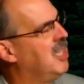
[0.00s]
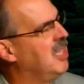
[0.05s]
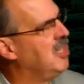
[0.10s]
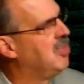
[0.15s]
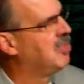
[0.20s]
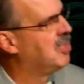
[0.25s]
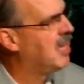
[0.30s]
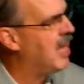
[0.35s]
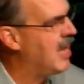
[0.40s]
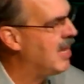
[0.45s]

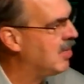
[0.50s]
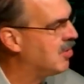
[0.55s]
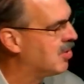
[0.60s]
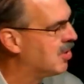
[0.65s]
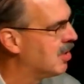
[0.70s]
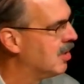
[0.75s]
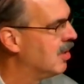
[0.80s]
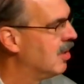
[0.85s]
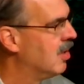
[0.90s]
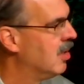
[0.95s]
these
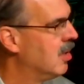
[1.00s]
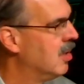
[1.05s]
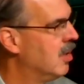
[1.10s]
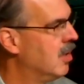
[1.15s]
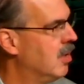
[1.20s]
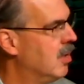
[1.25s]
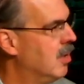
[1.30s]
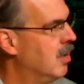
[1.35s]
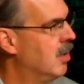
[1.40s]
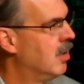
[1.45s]
days
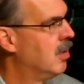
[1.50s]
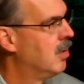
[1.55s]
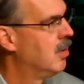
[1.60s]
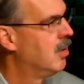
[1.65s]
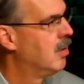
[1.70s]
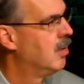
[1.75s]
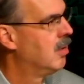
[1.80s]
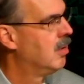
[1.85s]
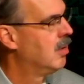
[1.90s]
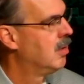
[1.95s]

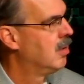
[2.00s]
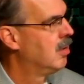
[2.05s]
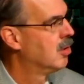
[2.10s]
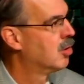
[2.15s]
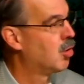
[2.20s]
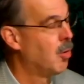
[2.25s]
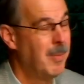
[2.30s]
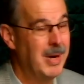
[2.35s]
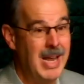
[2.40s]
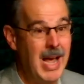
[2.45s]

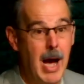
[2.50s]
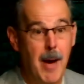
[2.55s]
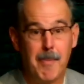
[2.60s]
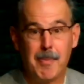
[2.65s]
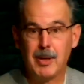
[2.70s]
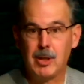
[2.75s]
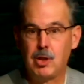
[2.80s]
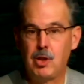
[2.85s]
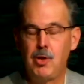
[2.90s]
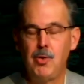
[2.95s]
so many
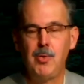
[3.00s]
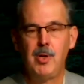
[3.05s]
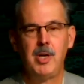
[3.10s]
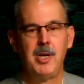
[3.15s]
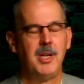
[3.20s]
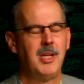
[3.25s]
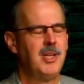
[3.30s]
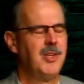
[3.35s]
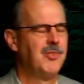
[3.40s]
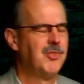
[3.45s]

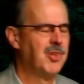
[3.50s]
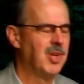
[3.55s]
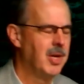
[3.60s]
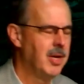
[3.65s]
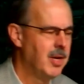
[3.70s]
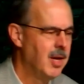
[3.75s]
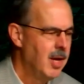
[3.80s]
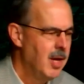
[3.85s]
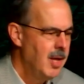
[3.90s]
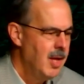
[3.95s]
opportunities,
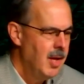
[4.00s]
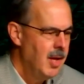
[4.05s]
and,